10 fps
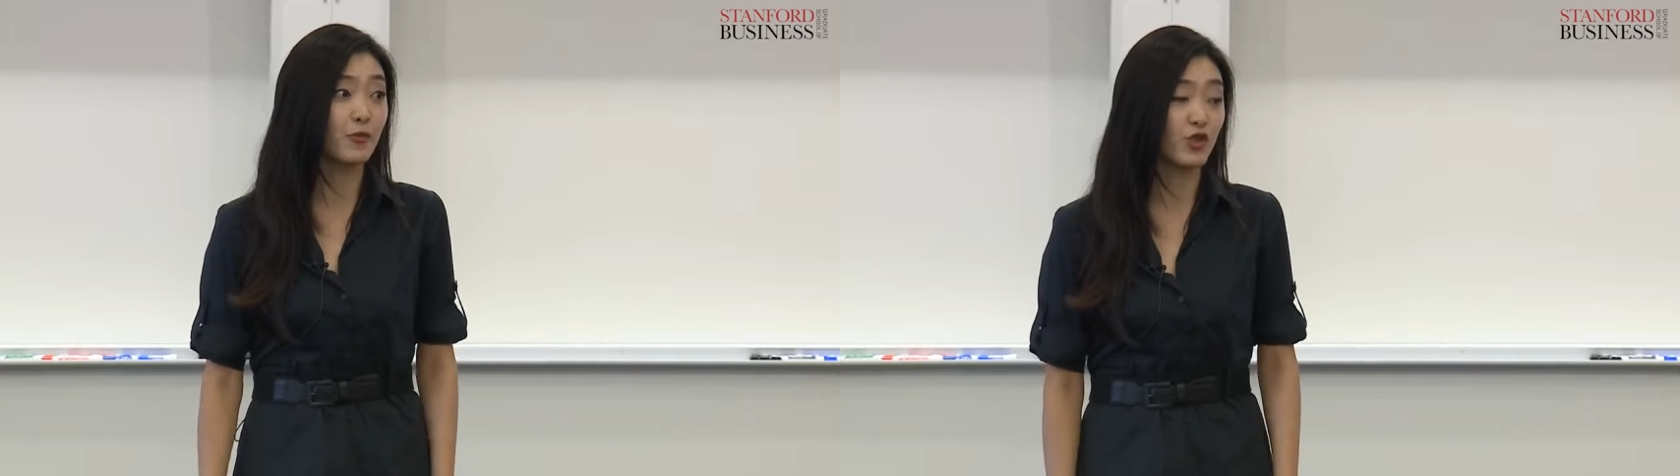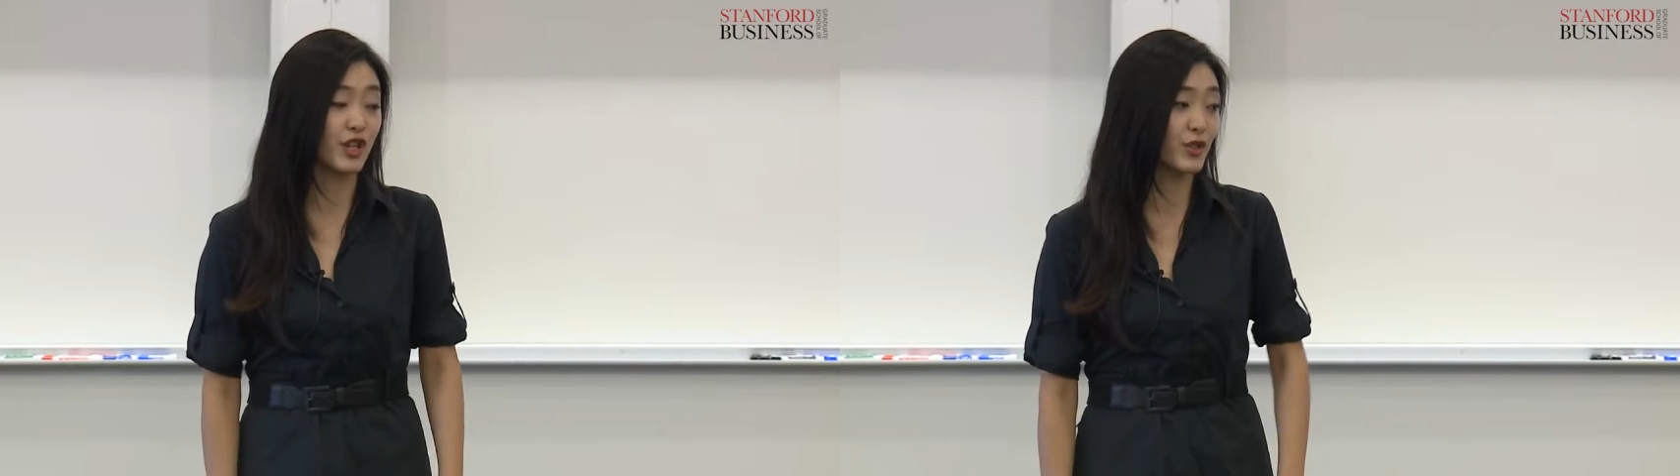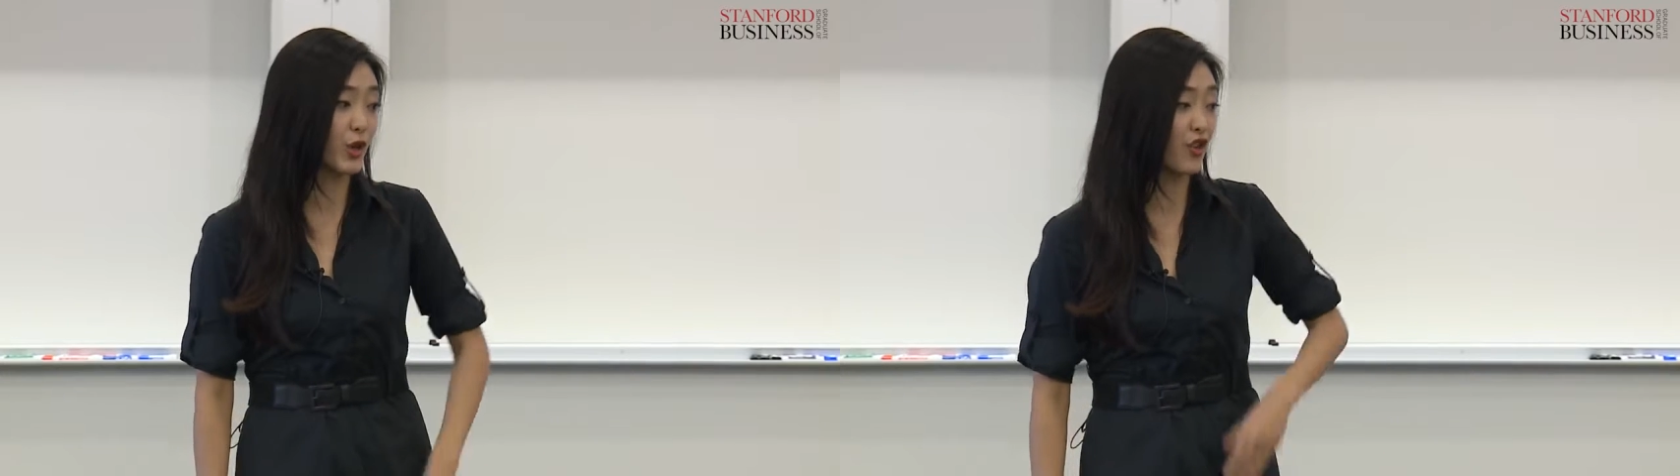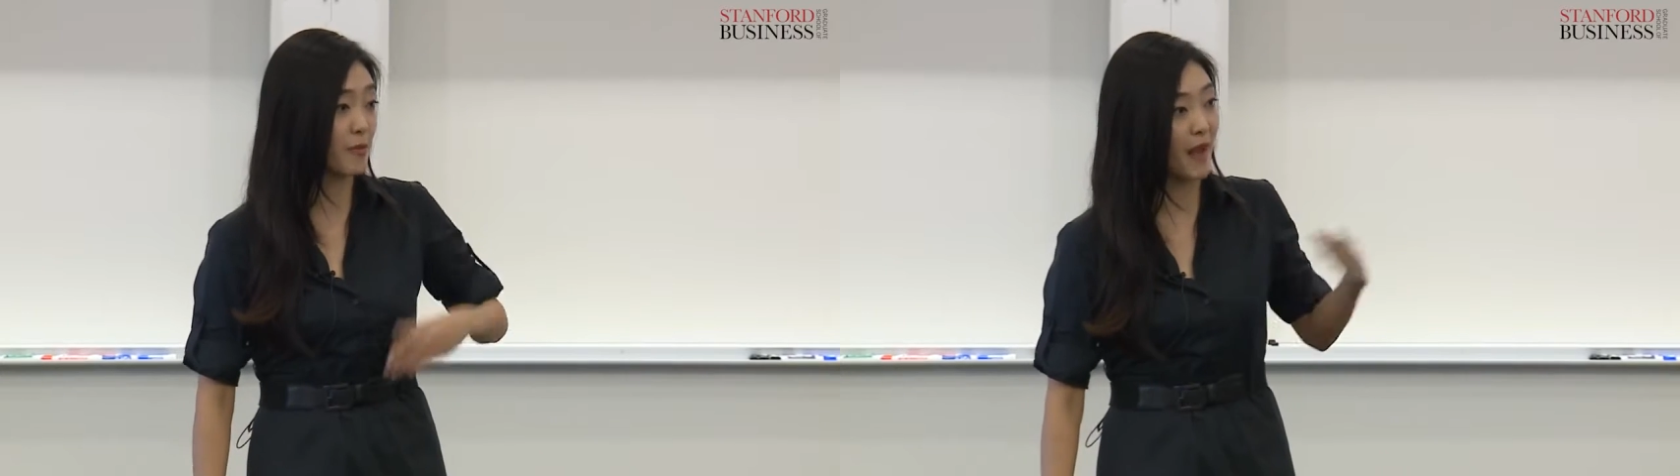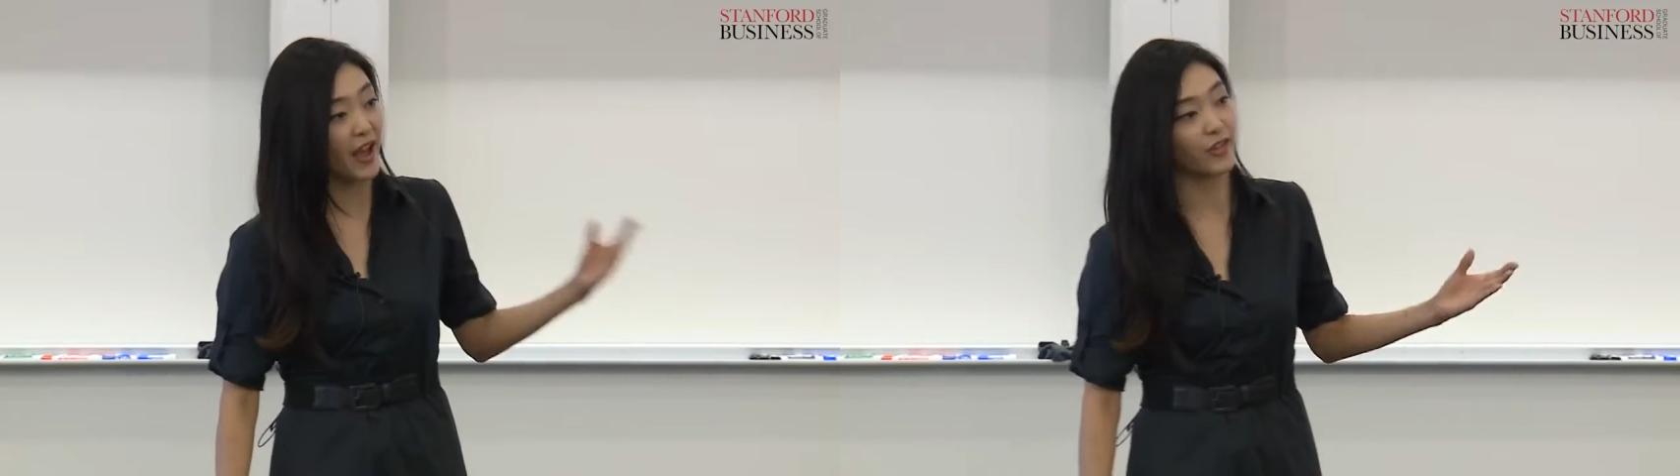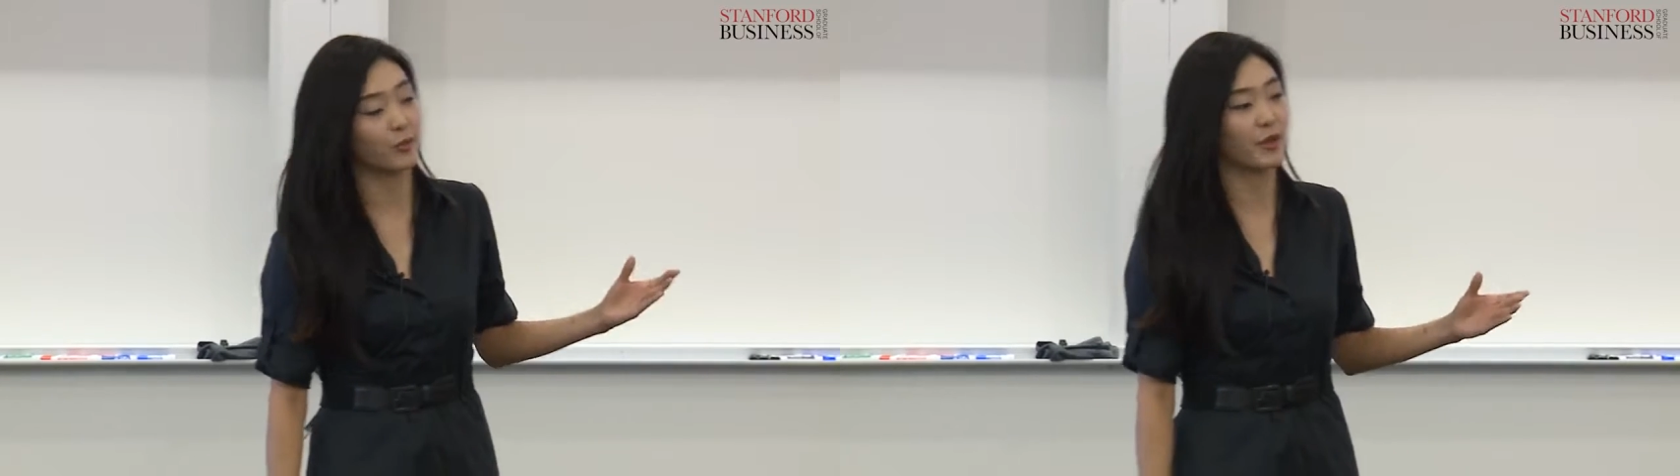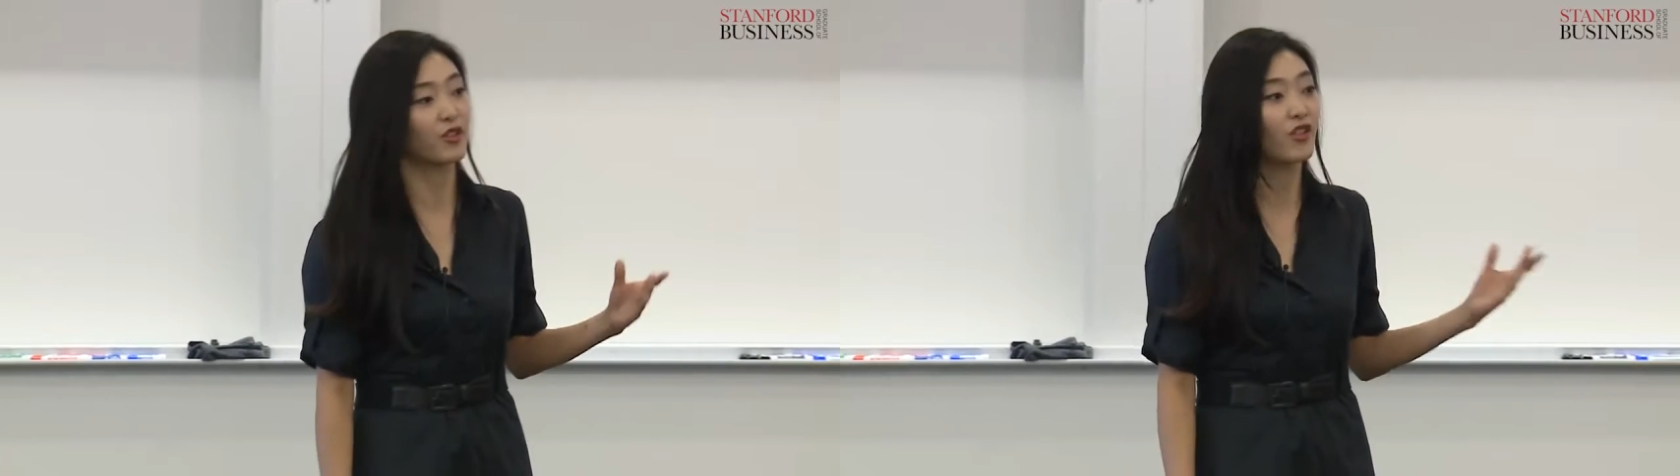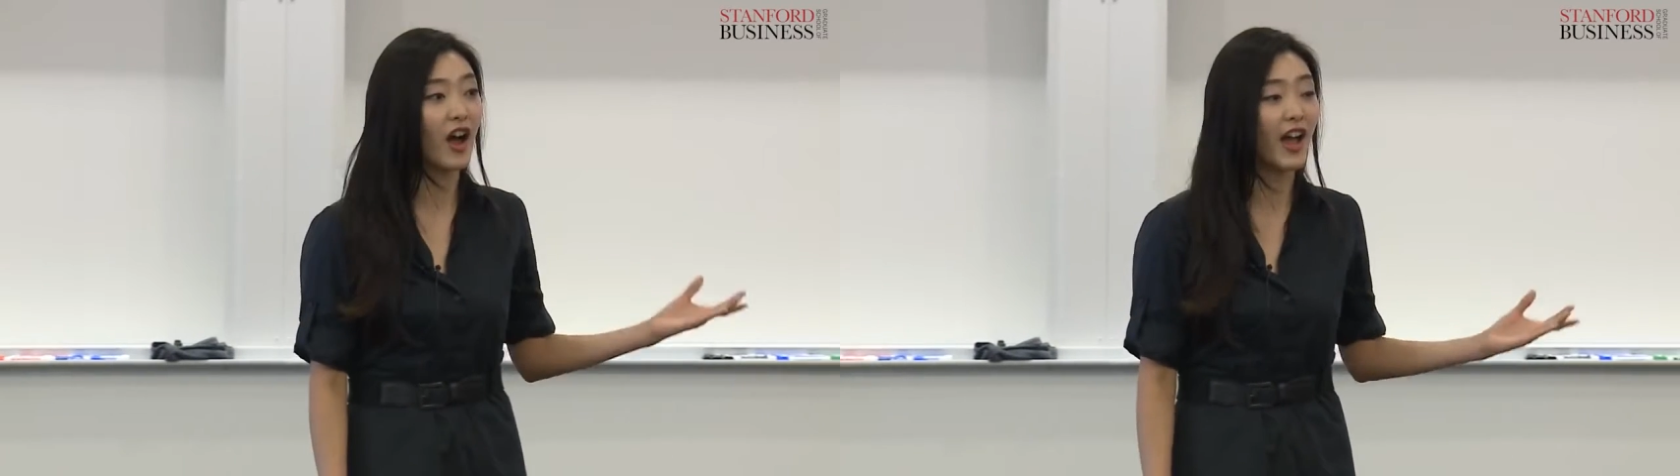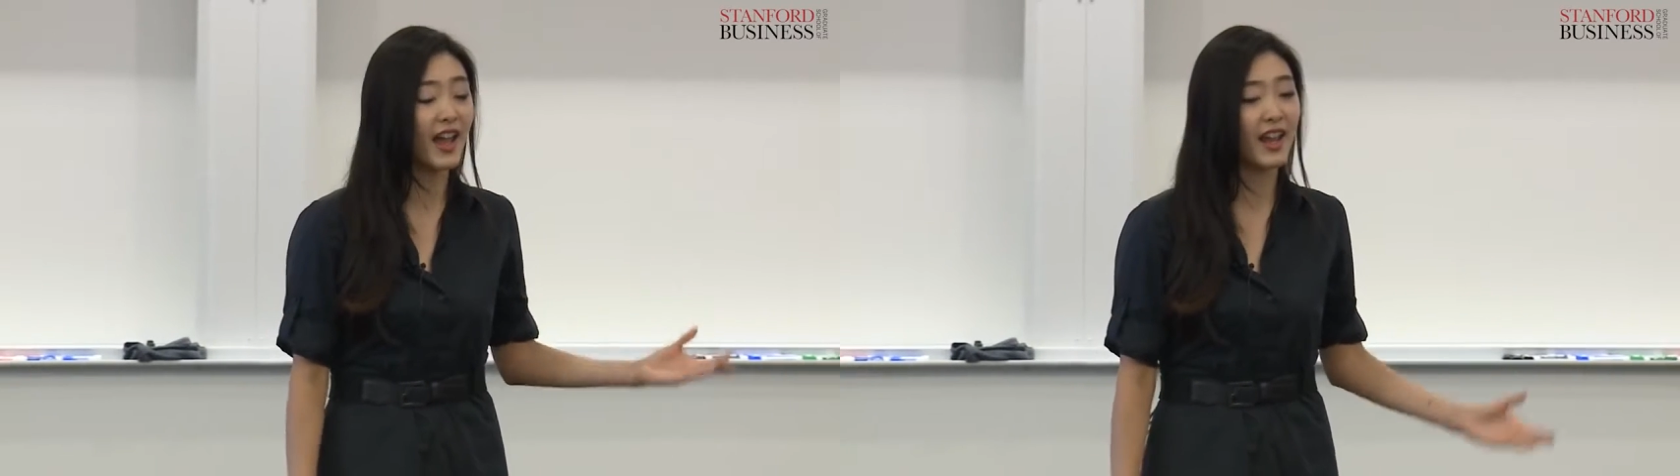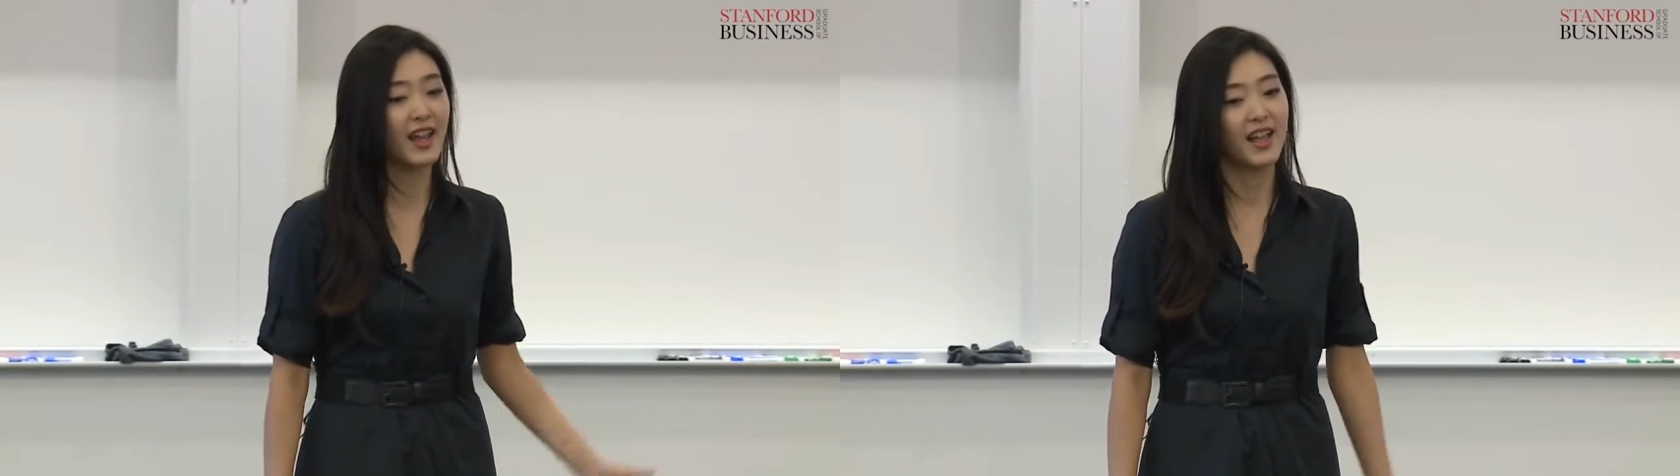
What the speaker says: which was go to the bathroom and cry.